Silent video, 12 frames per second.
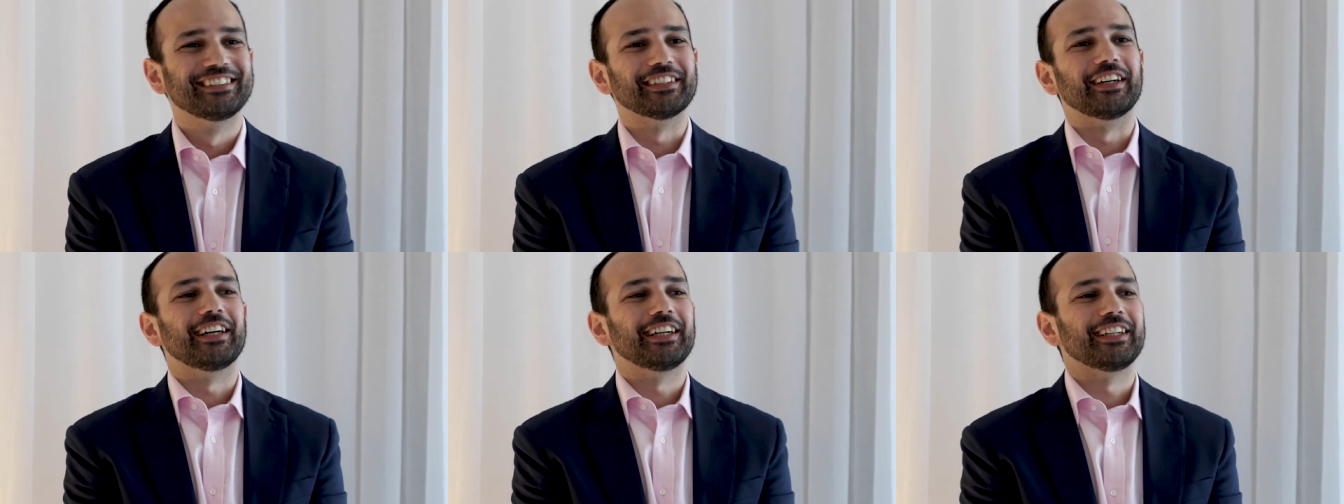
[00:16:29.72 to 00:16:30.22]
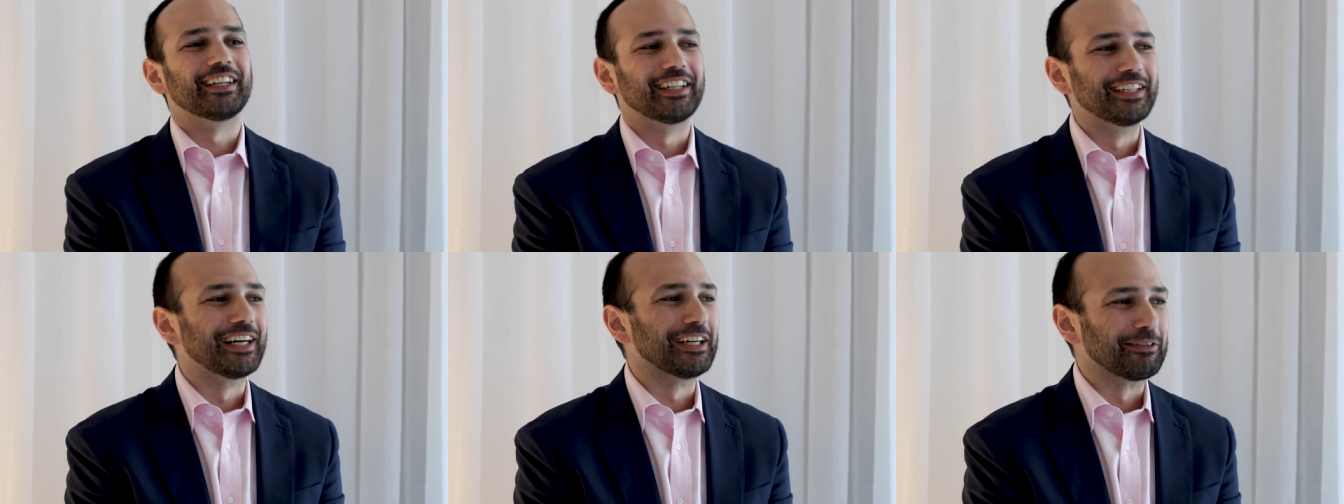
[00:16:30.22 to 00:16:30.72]
so I,
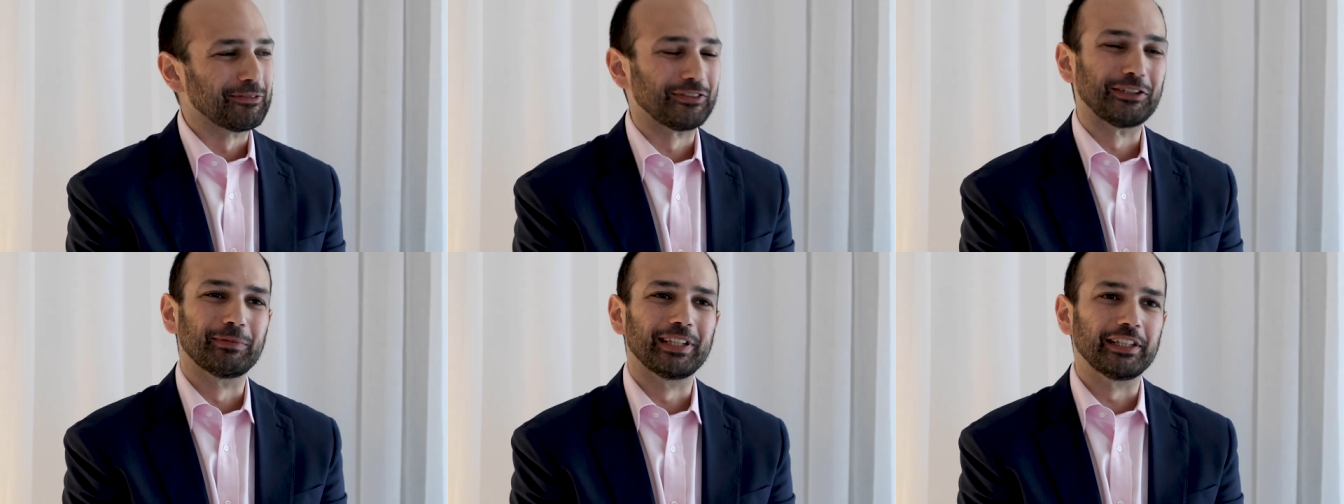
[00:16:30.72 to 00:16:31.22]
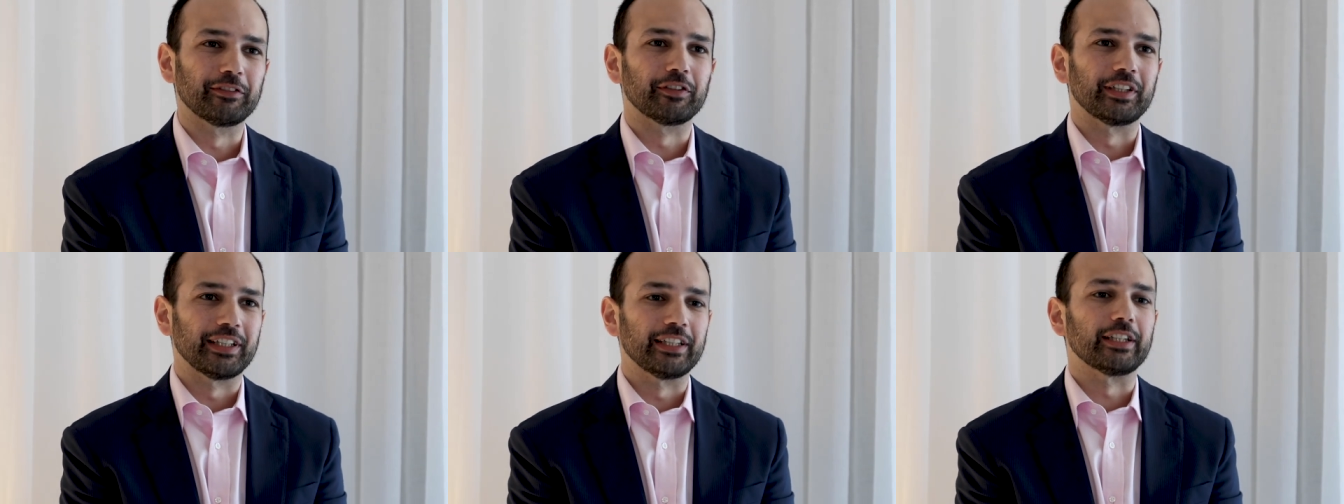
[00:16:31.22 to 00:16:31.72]
I, I am a firm
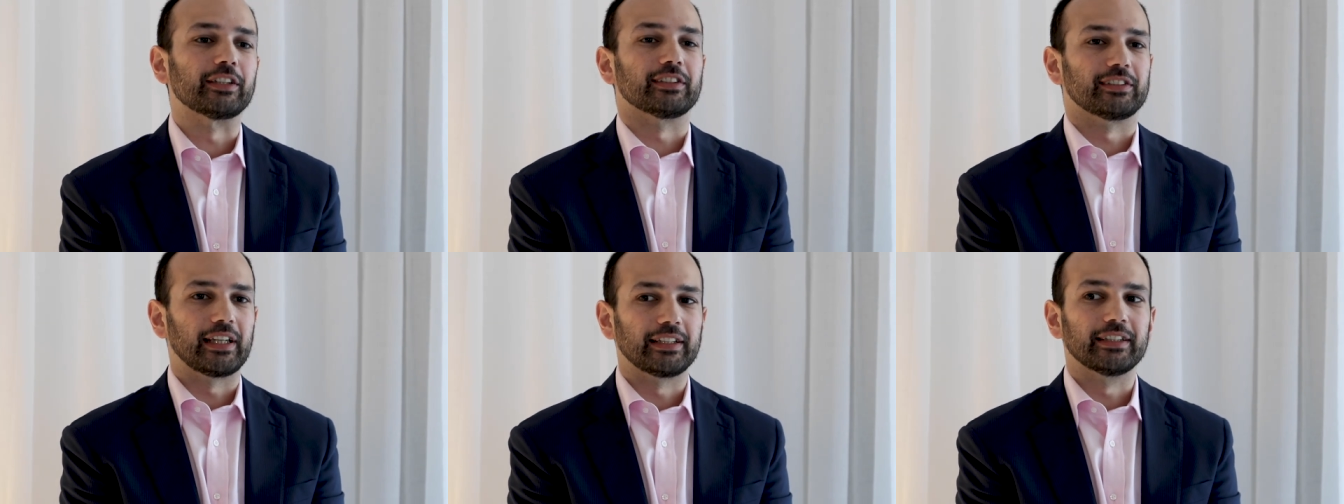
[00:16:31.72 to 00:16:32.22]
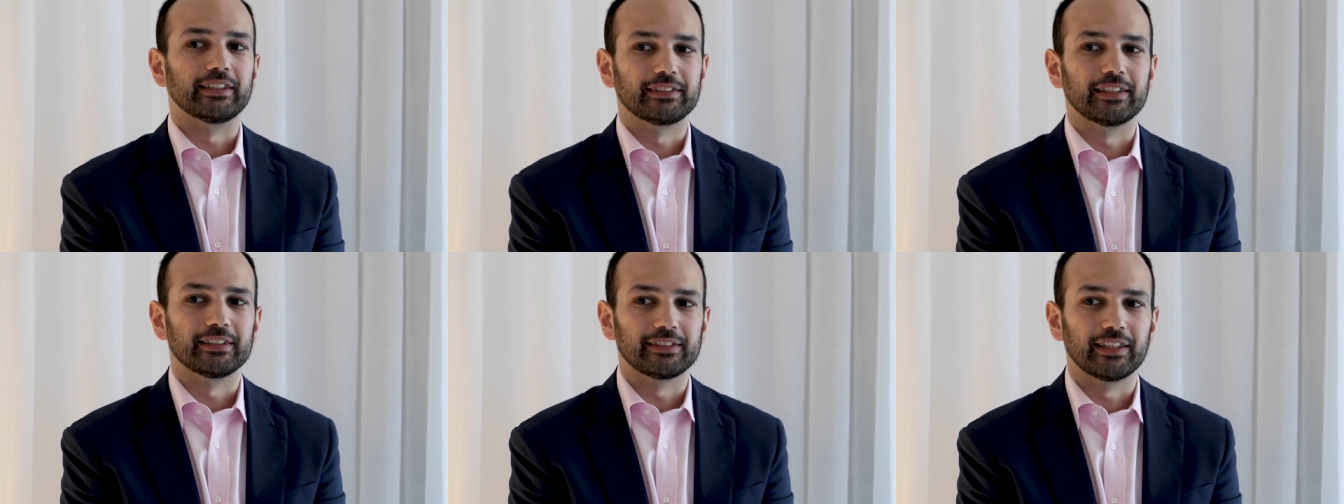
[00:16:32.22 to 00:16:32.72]
believer in causality in the
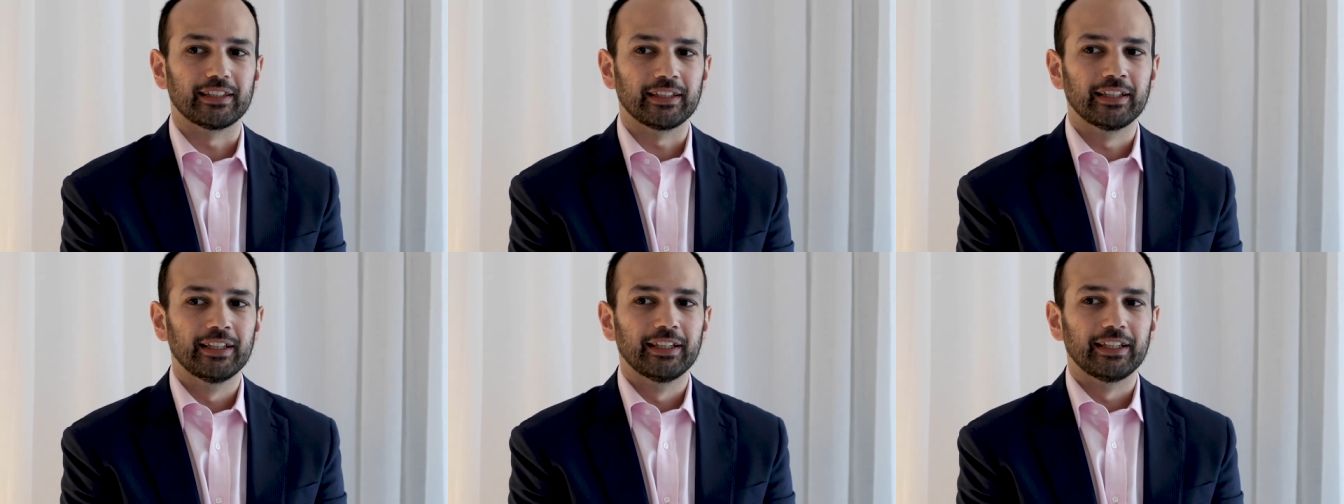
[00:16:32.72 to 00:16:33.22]
sense that